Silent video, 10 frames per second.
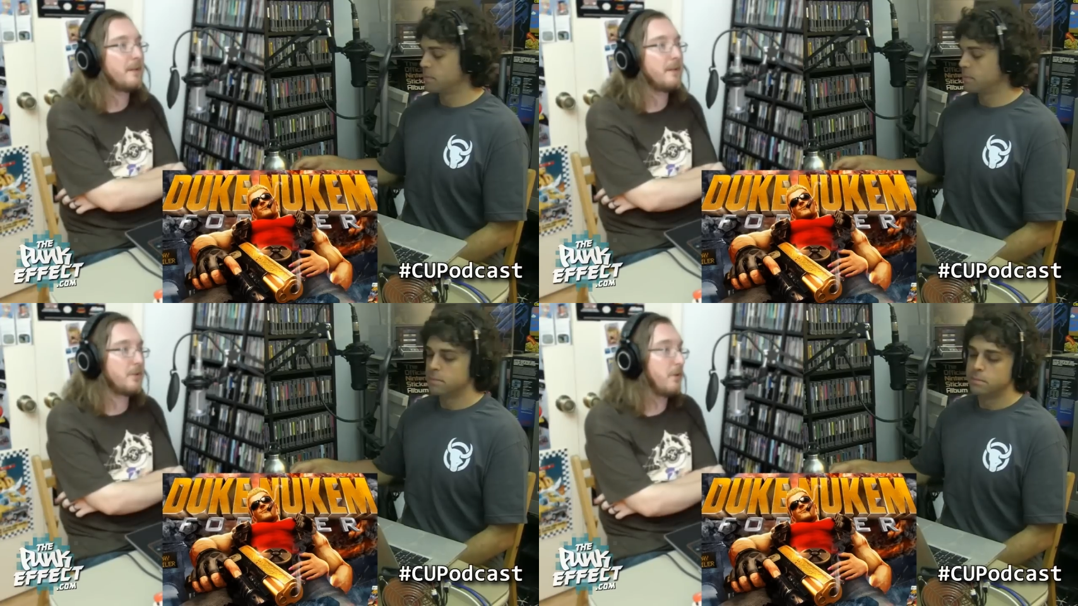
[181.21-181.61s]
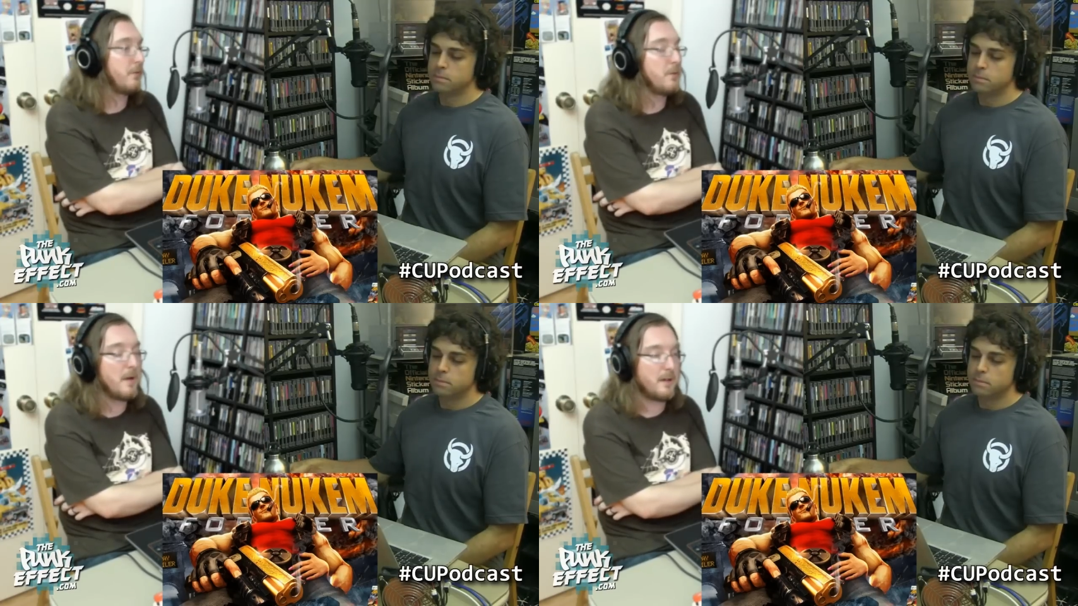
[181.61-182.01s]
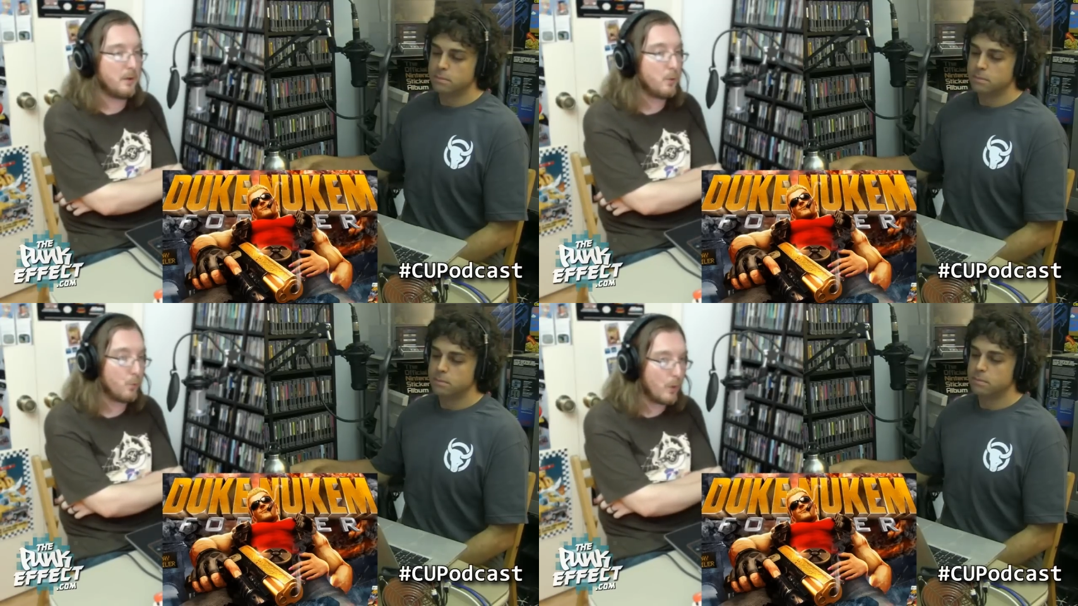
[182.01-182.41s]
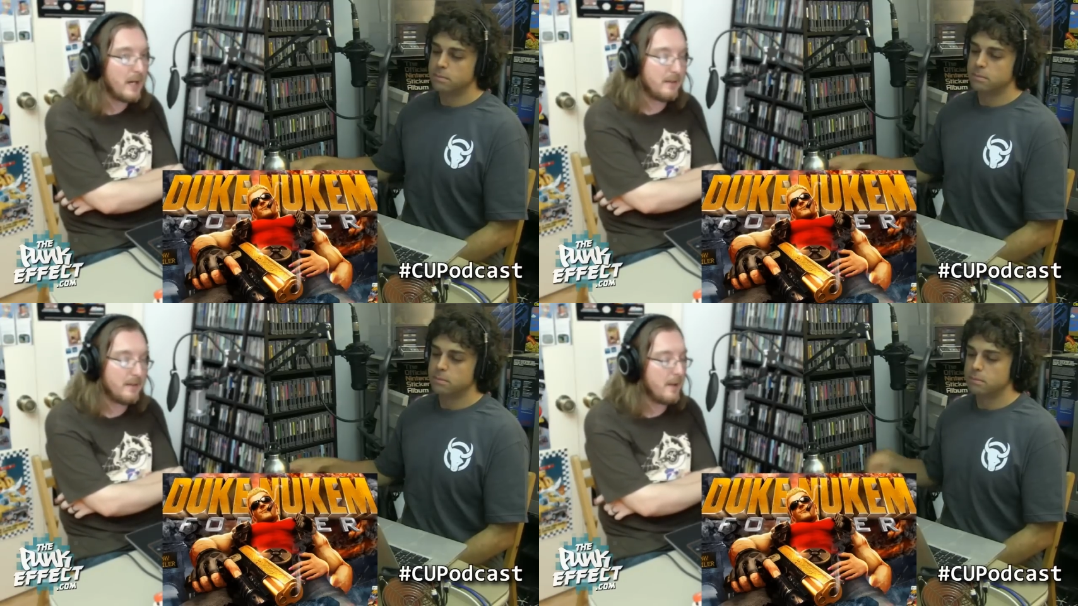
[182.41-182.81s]
Speaker 1: and sure, if you make a
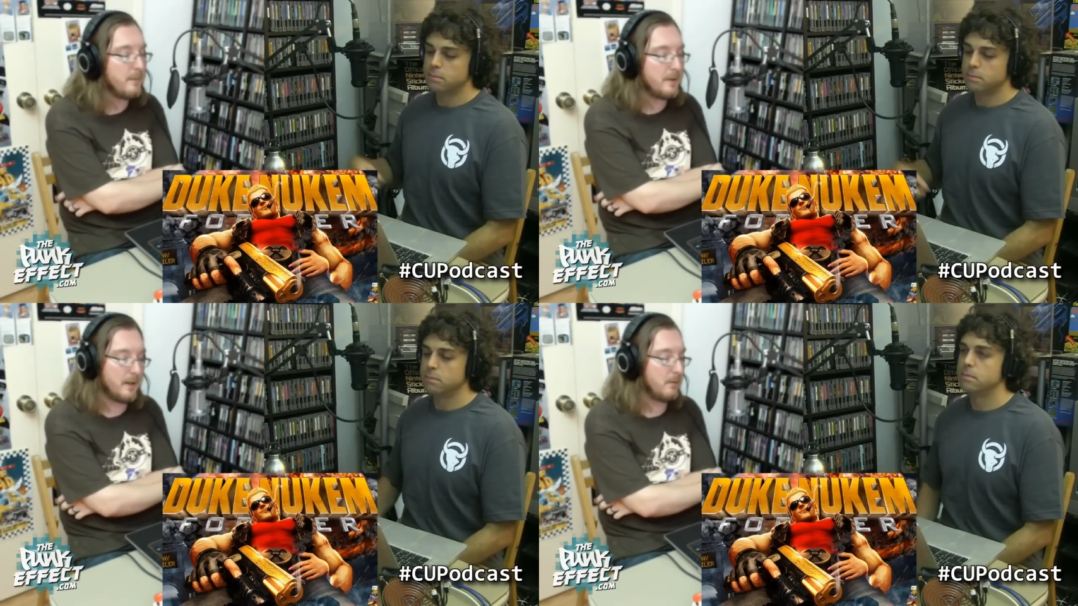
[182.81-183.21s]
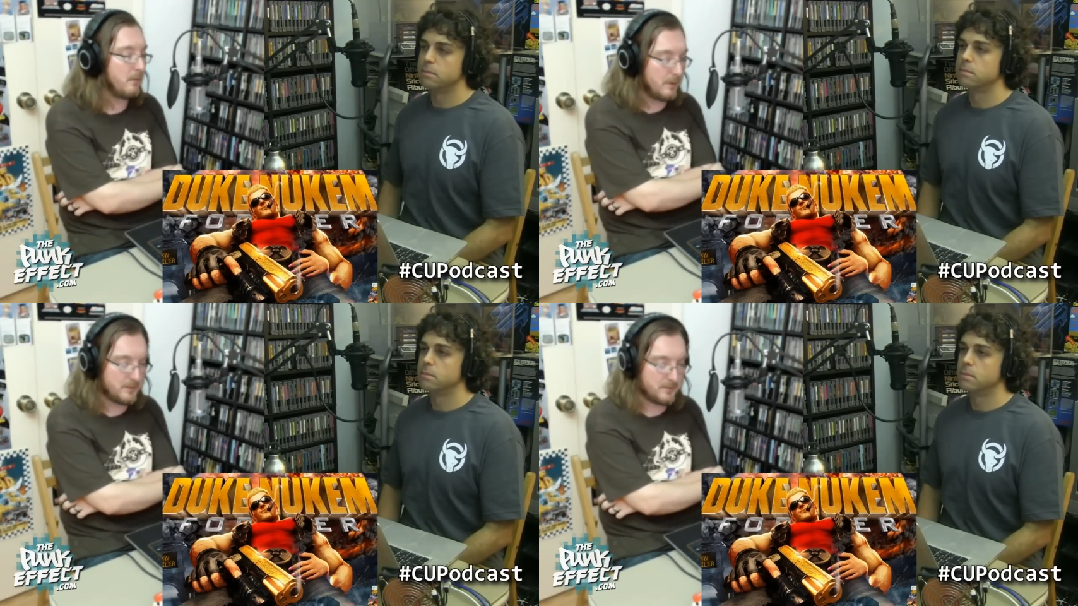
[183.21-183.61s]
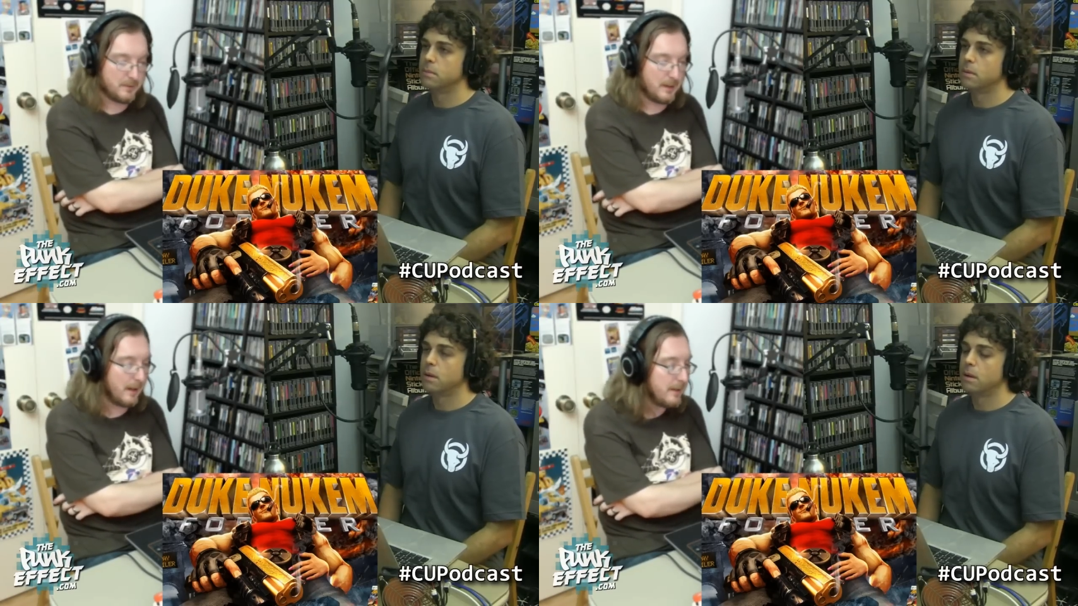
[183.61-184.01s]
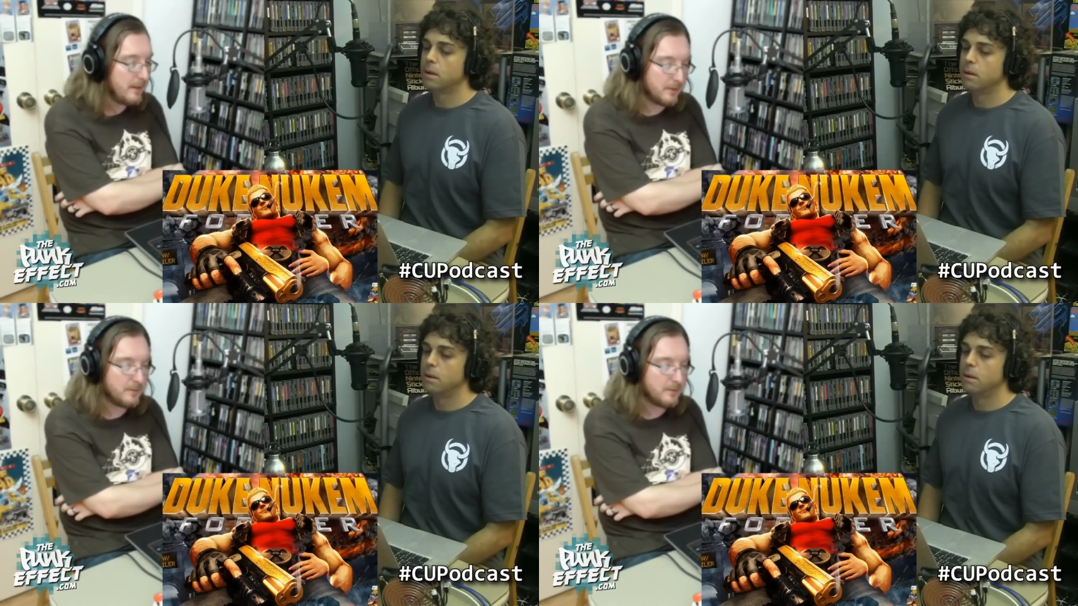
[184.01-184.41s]
great game again, which any
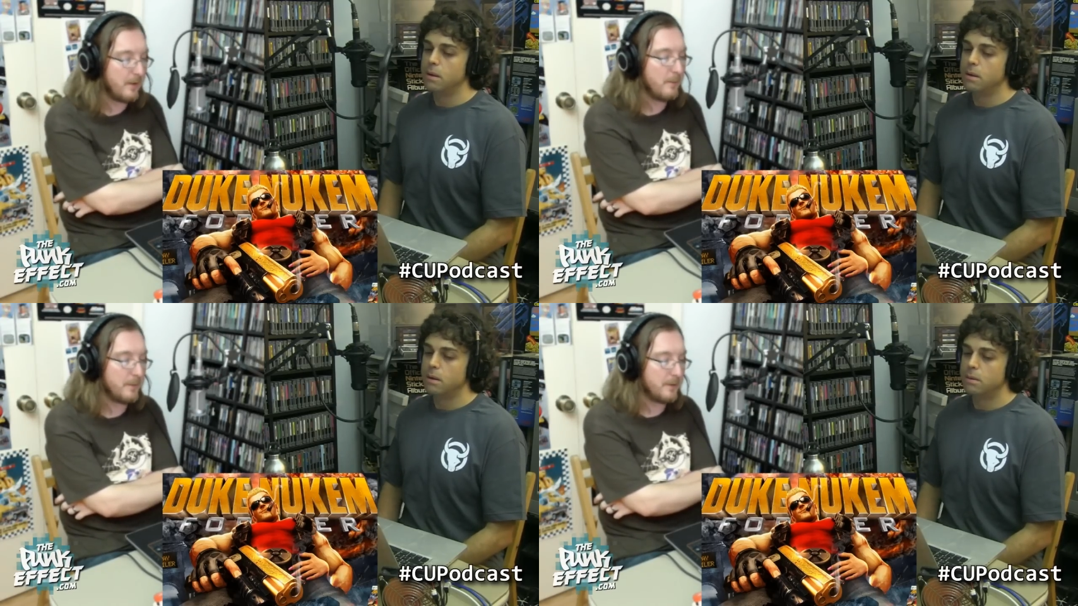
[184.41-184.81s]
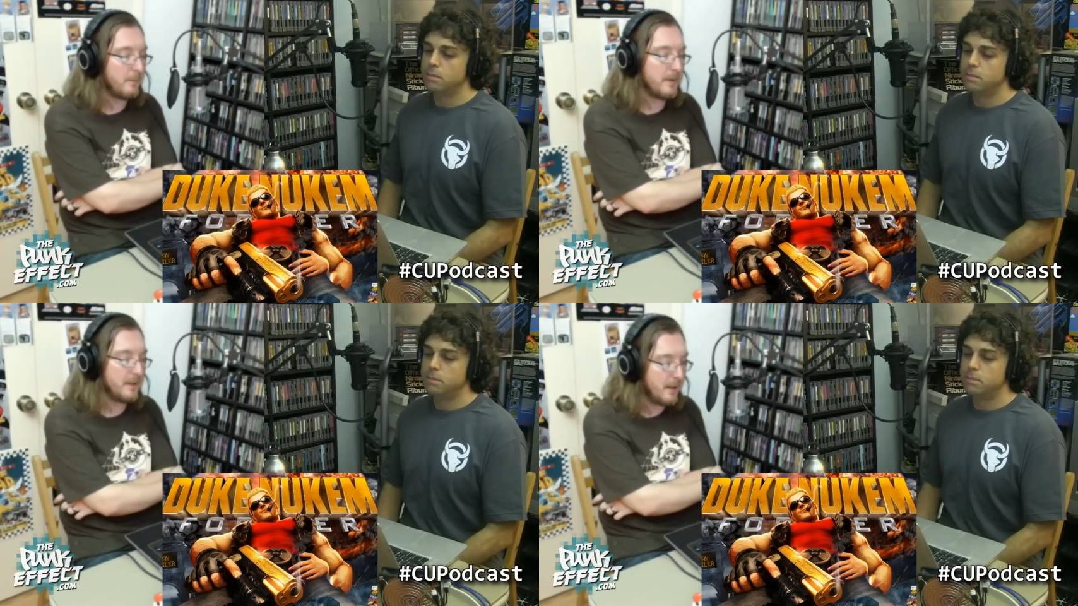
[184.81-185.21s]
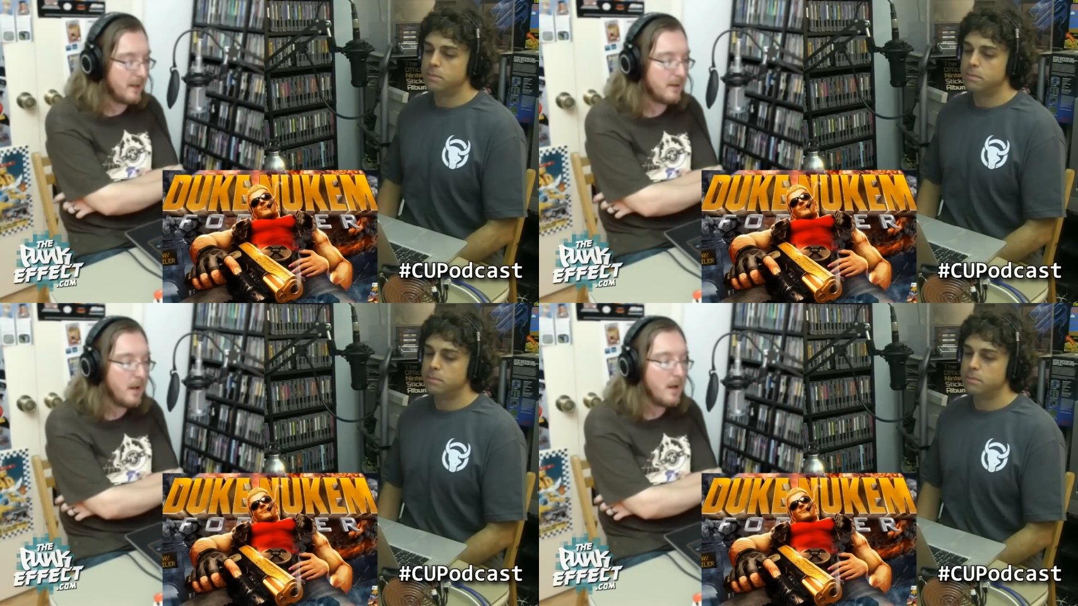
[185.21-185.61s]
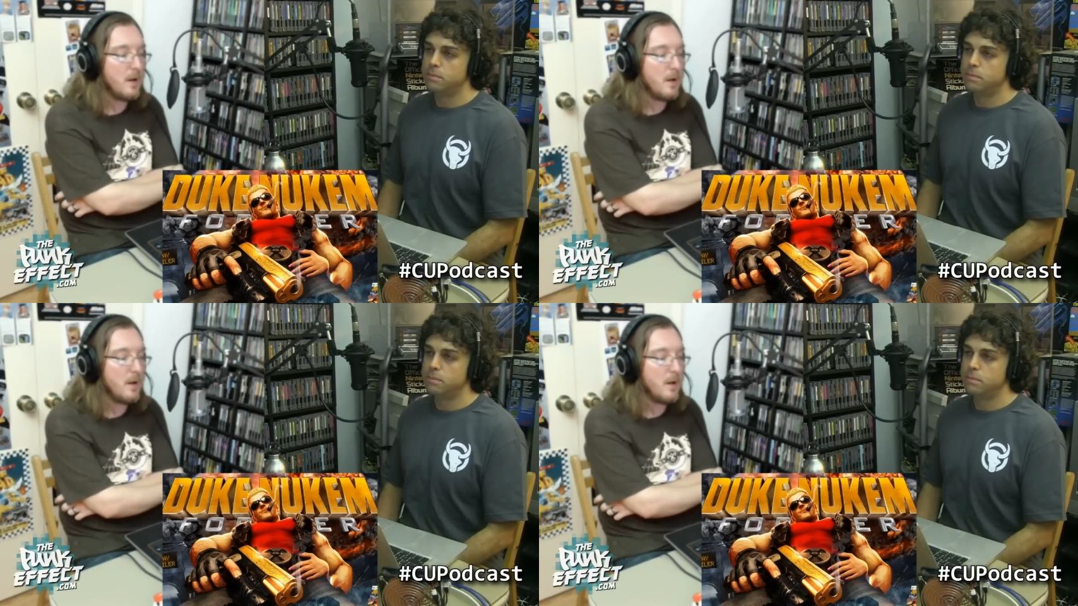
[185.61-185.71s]
good development company can,